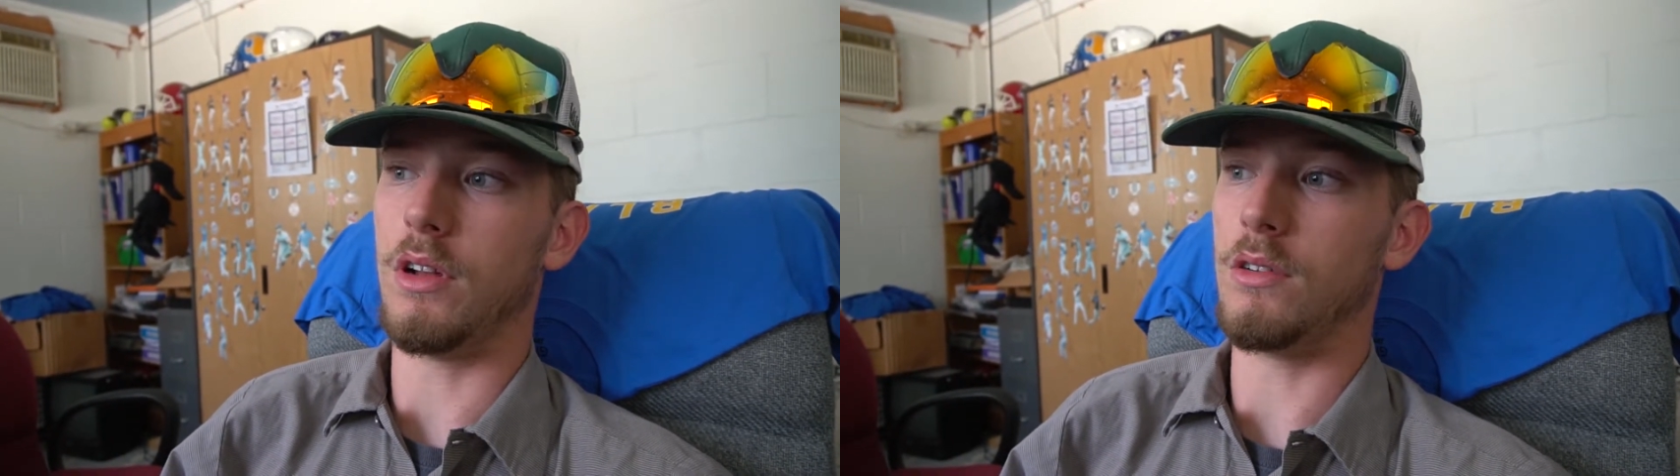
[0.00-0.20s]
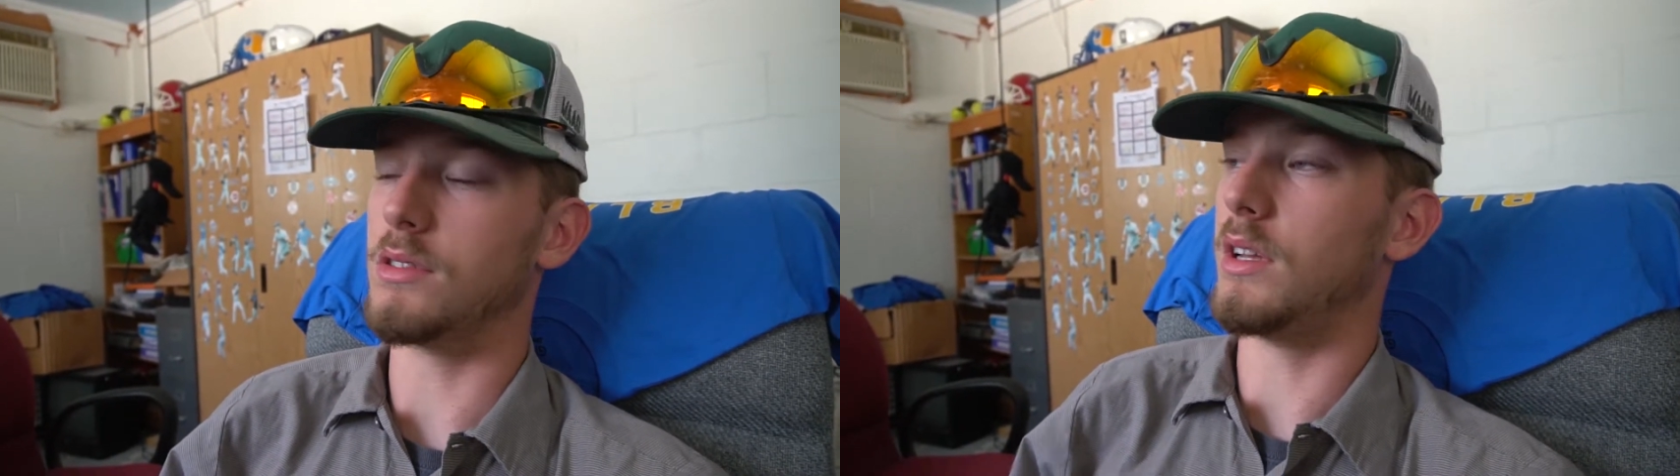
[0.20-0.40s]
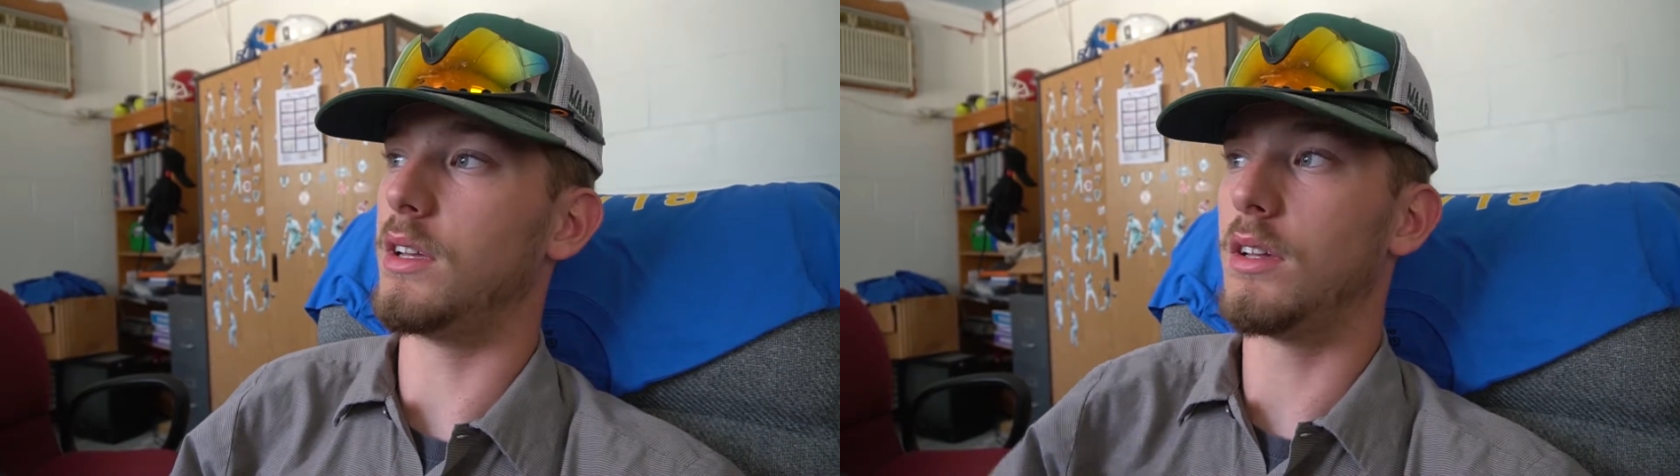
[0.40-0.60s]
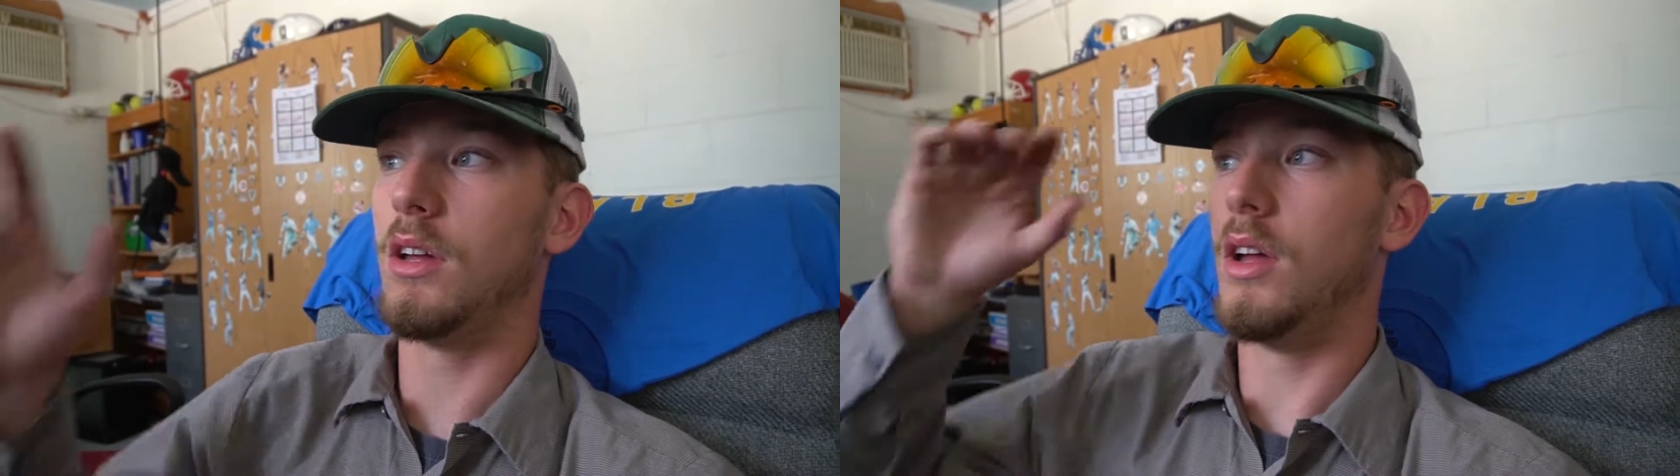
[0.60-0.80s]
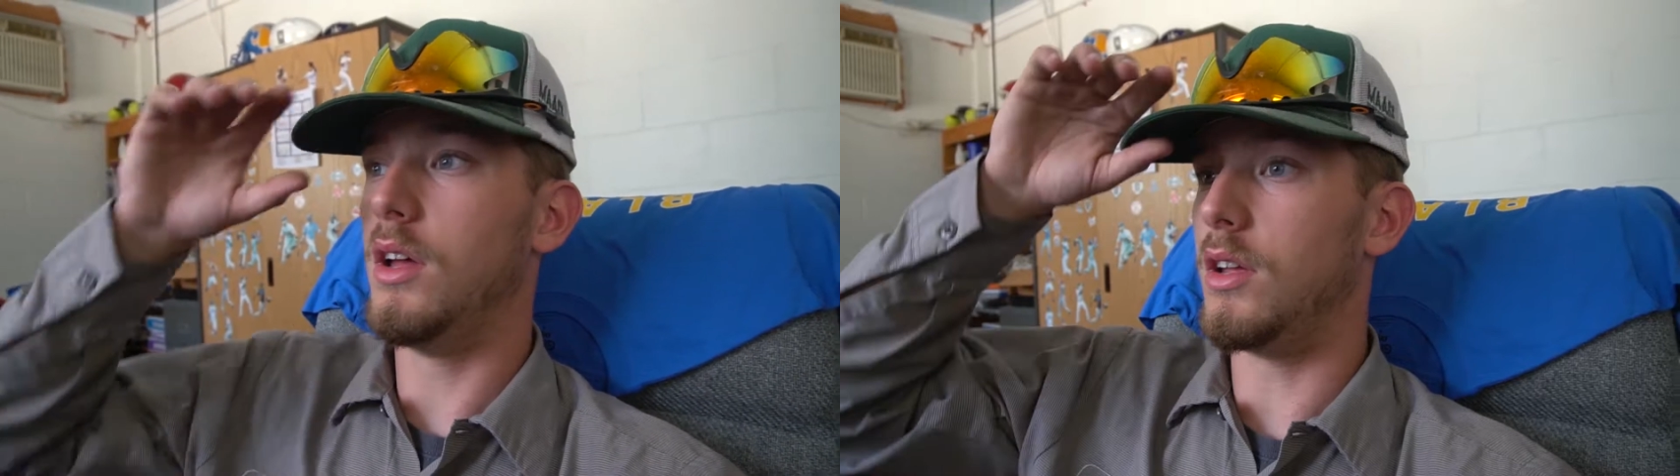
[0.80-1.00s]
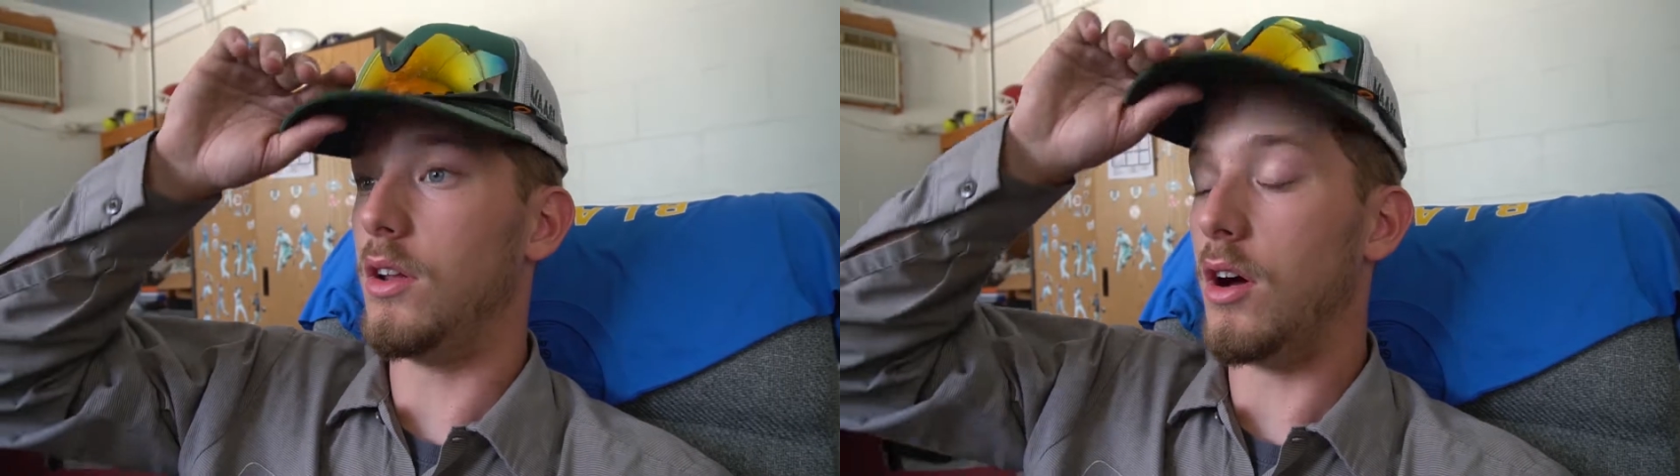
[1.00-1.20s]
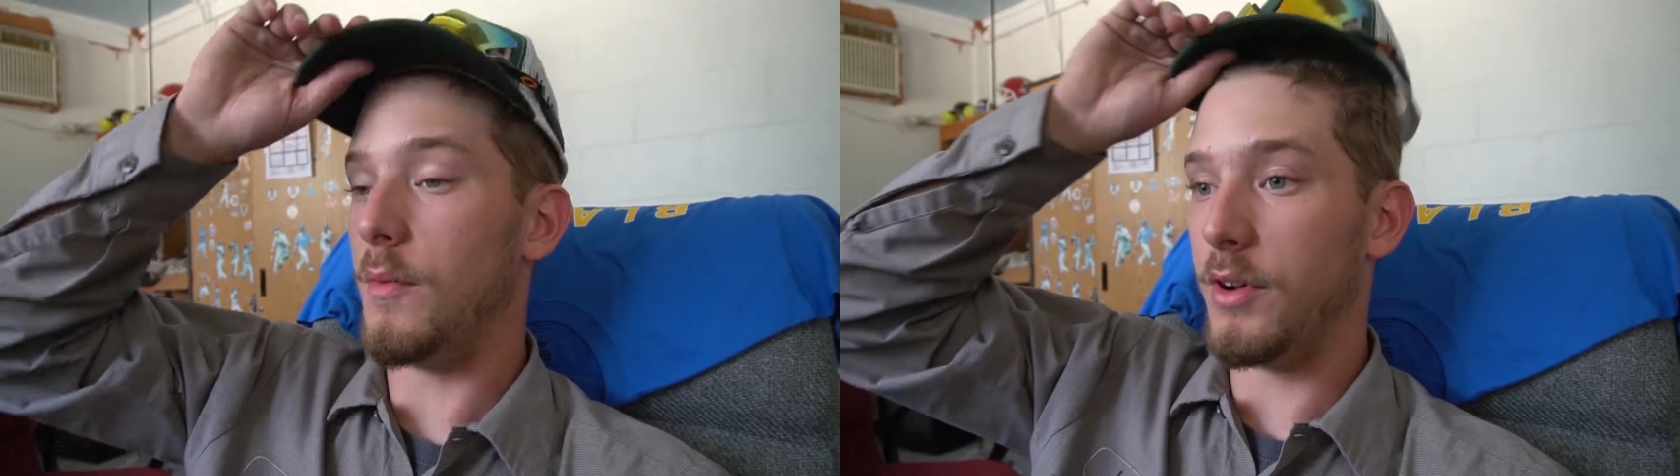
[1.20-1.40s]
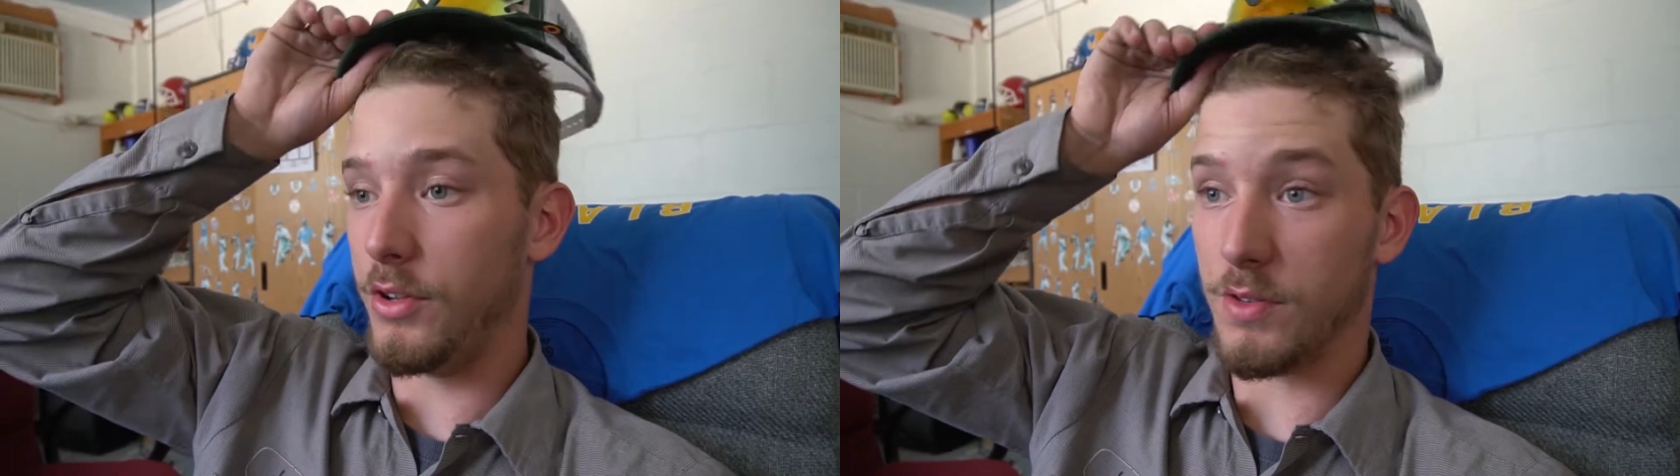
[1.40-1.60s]
I was like, you know, I'm
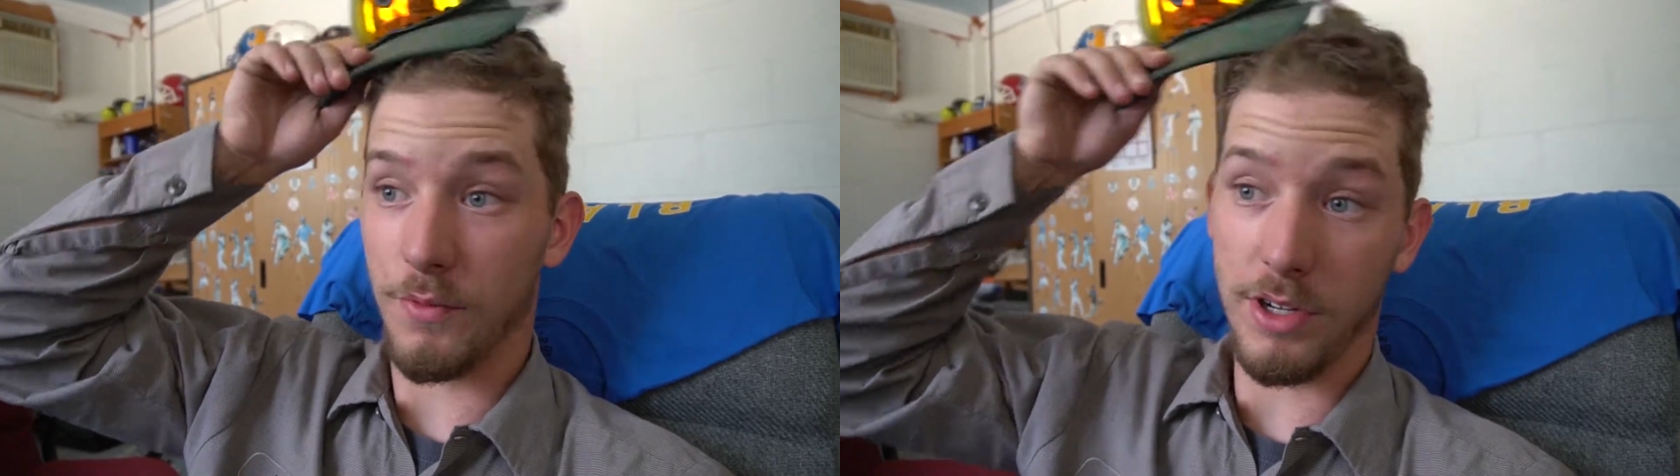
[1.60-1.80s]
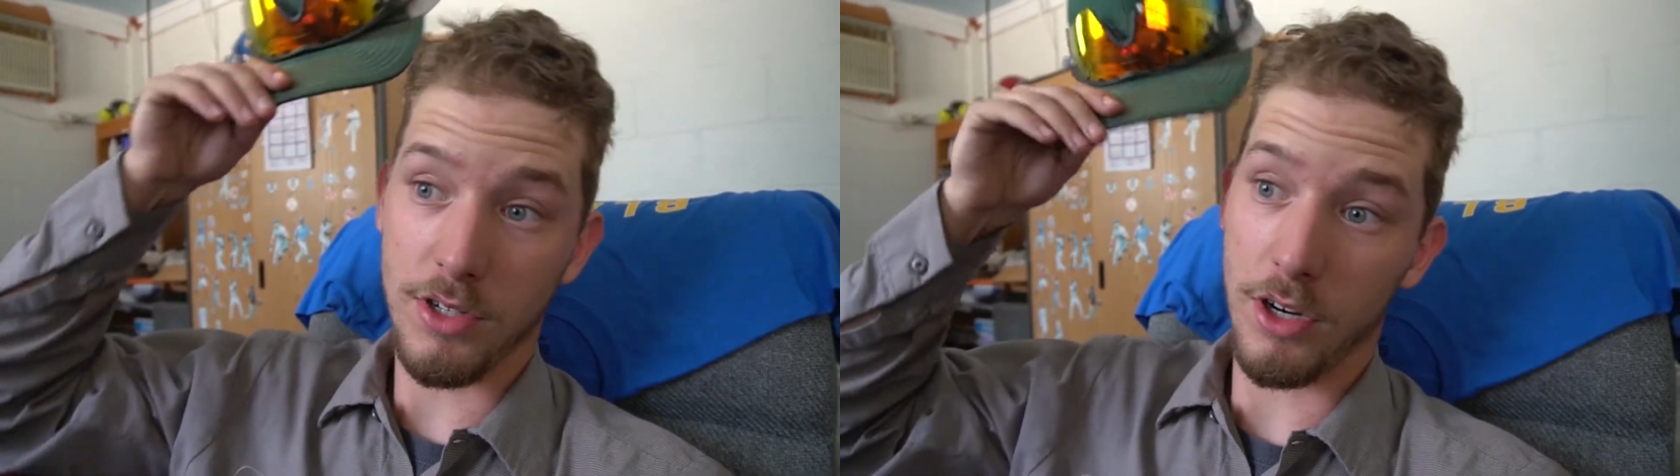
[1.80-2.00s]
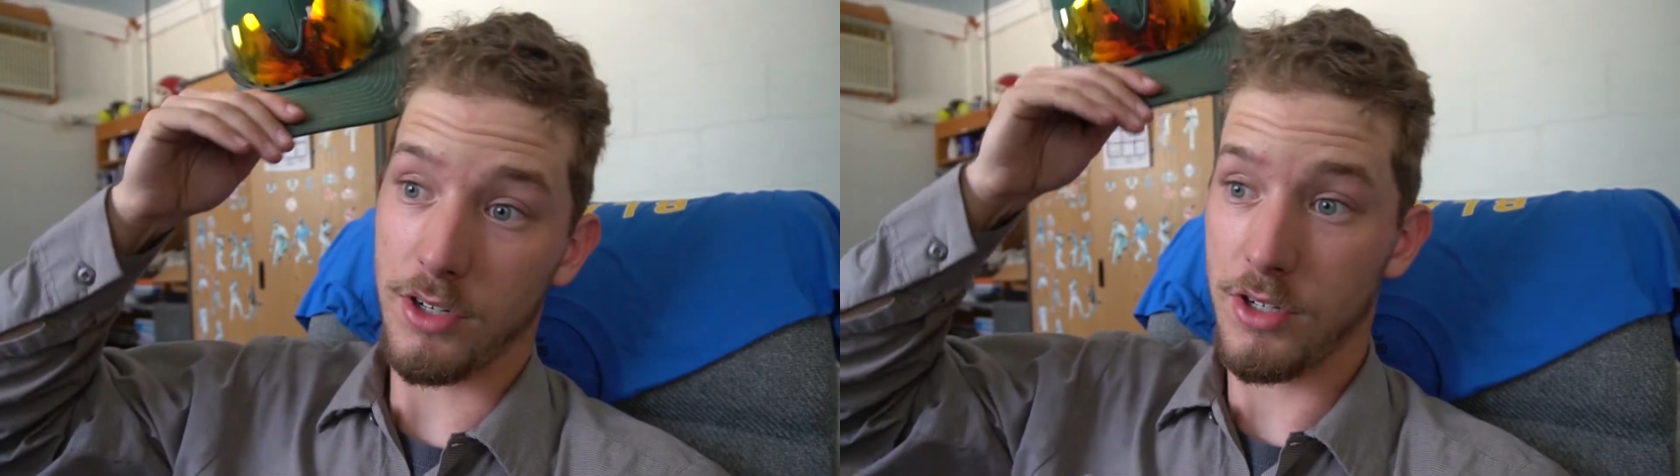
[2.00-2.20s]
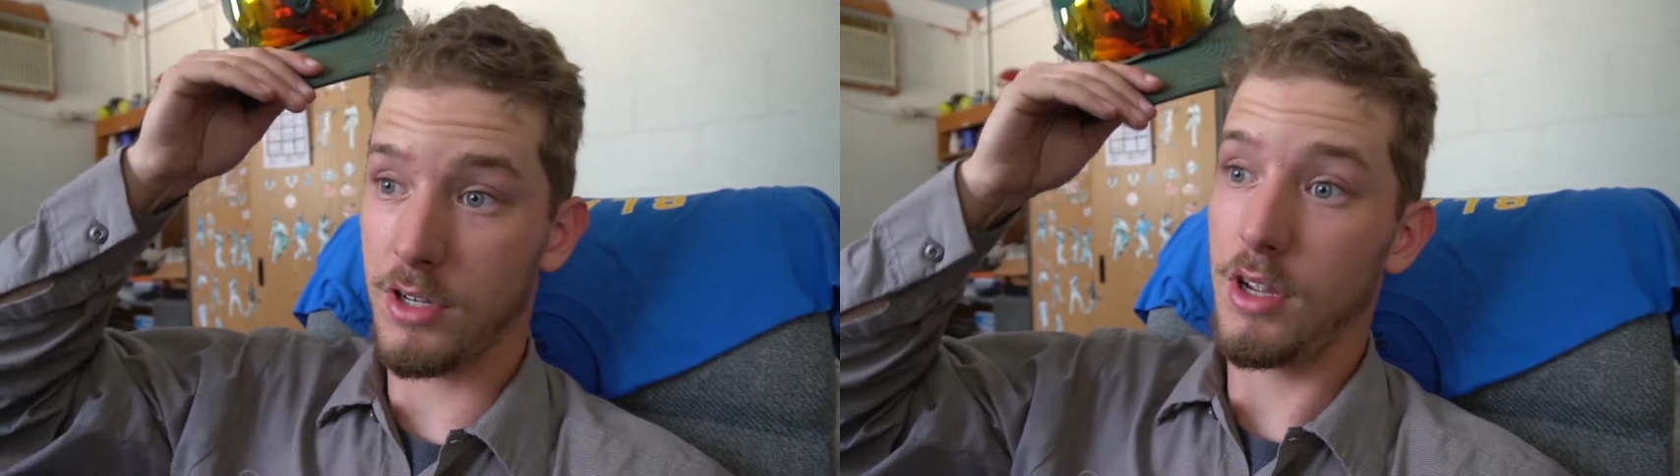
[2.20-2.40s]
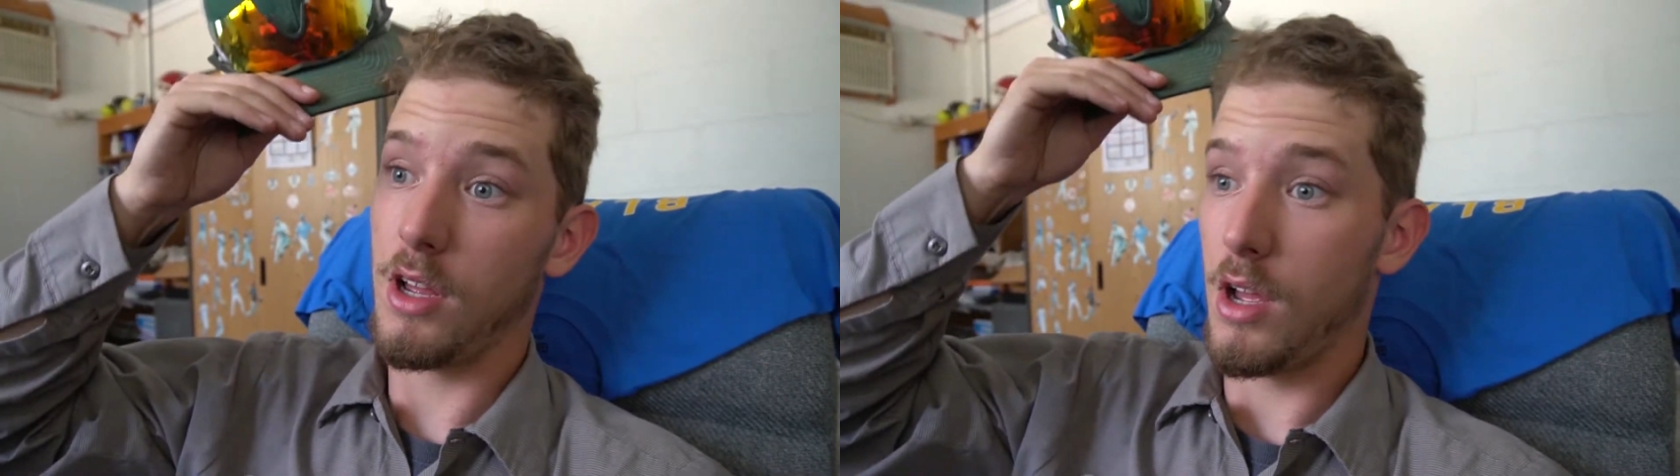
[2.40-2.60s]
gonna do some research.